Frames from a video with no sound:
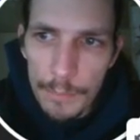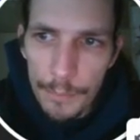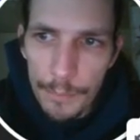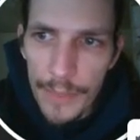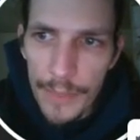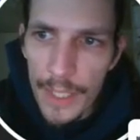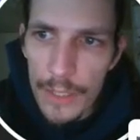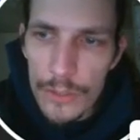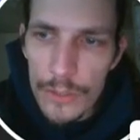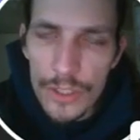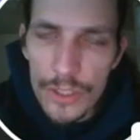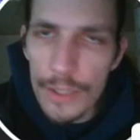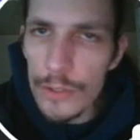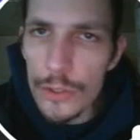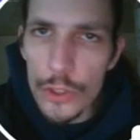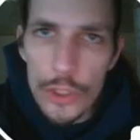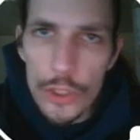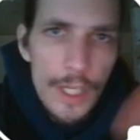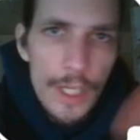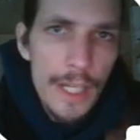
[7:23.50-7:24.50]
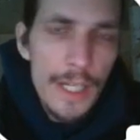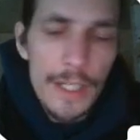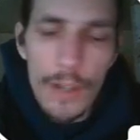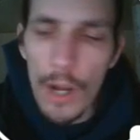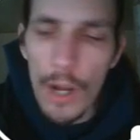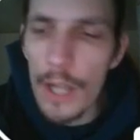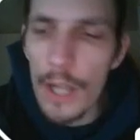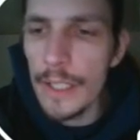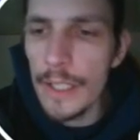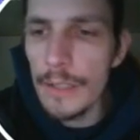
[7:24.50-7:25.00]
There's training
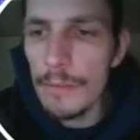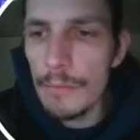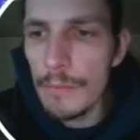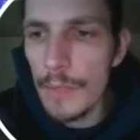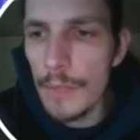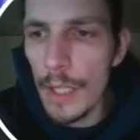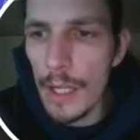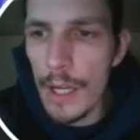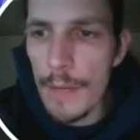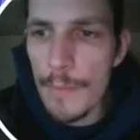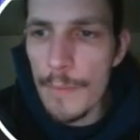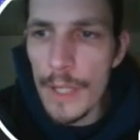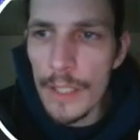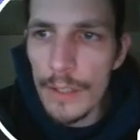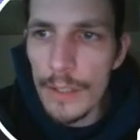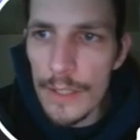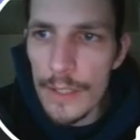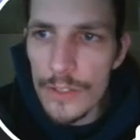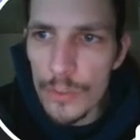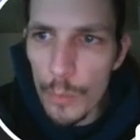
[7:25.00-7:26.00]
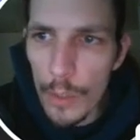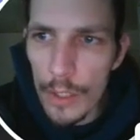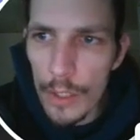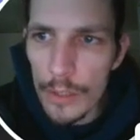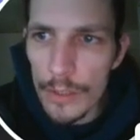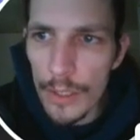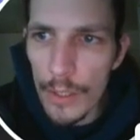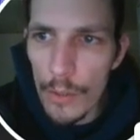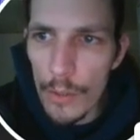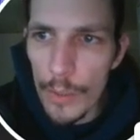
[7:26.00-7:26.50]
on it. It does
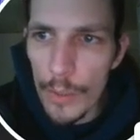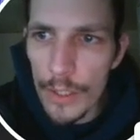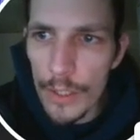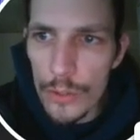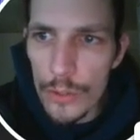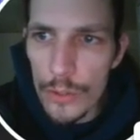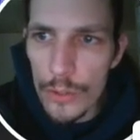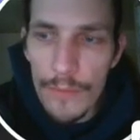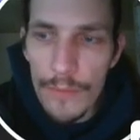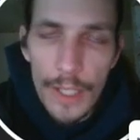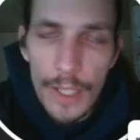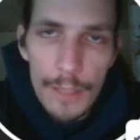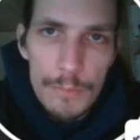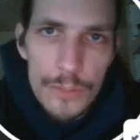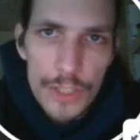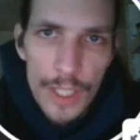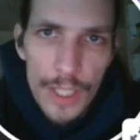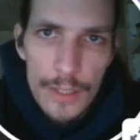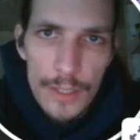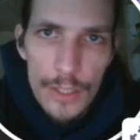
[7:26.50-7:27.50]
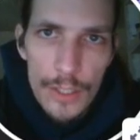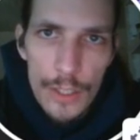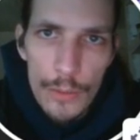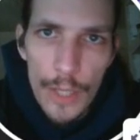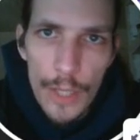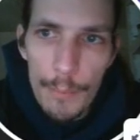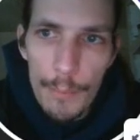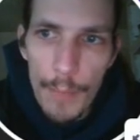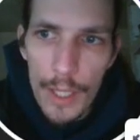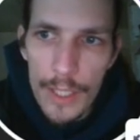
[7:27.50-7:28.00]
work though. When the traffic comes in, you
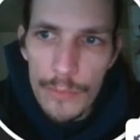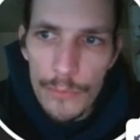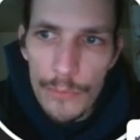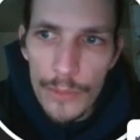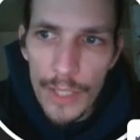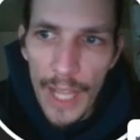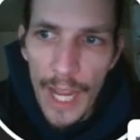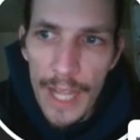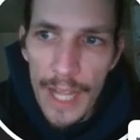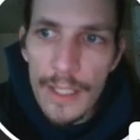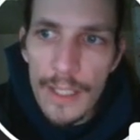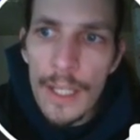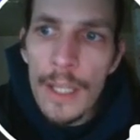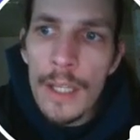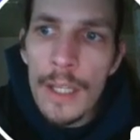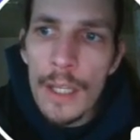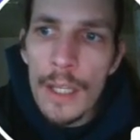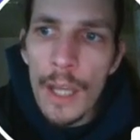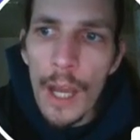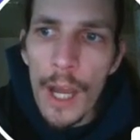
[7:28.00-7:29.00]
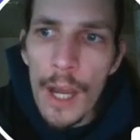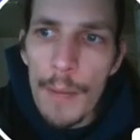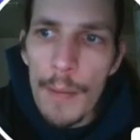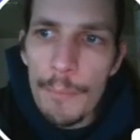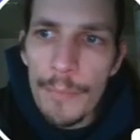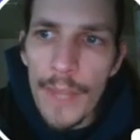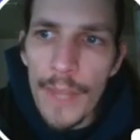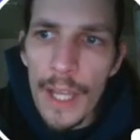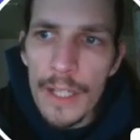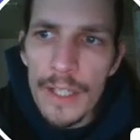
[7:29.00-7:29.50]
get money for that.
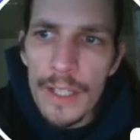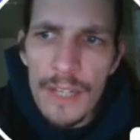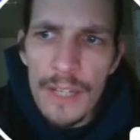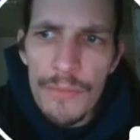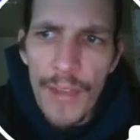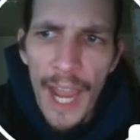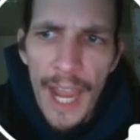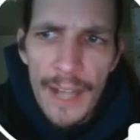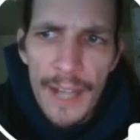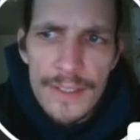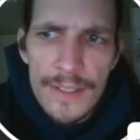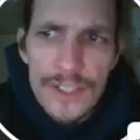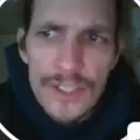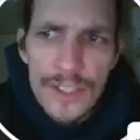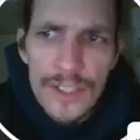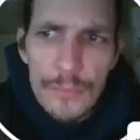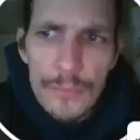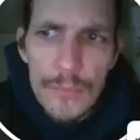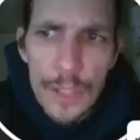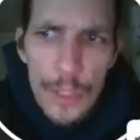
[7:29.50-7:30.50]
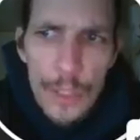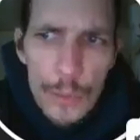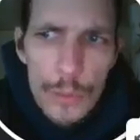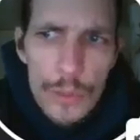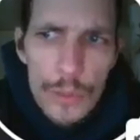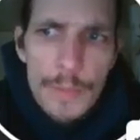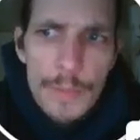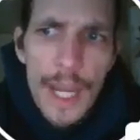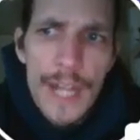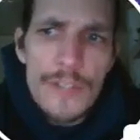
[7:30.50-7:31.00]
And they've added stuff to
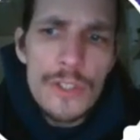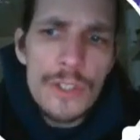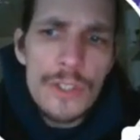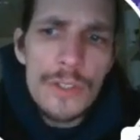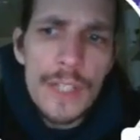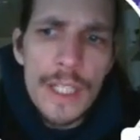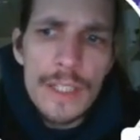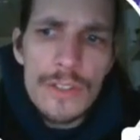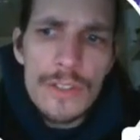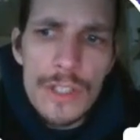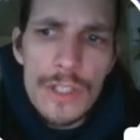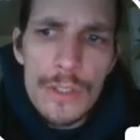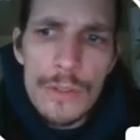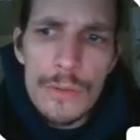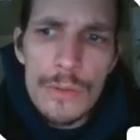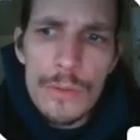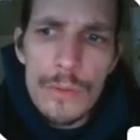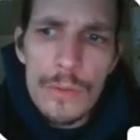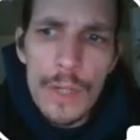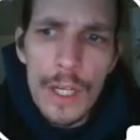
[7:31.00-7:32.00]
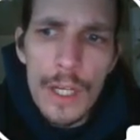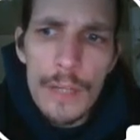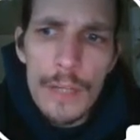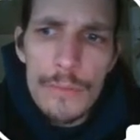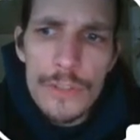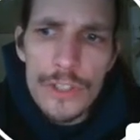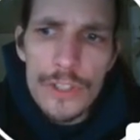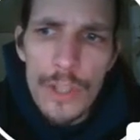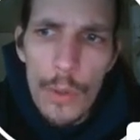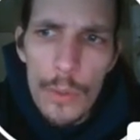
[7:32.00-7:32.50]
the magic link too. I
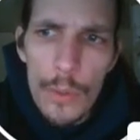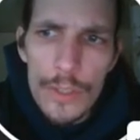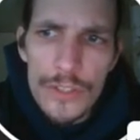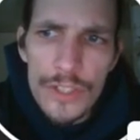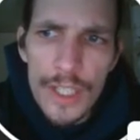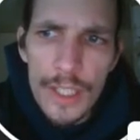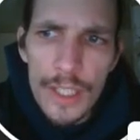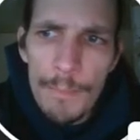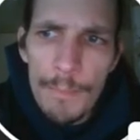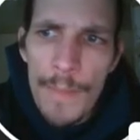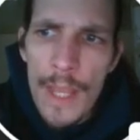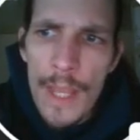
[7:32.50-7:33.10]
was noticing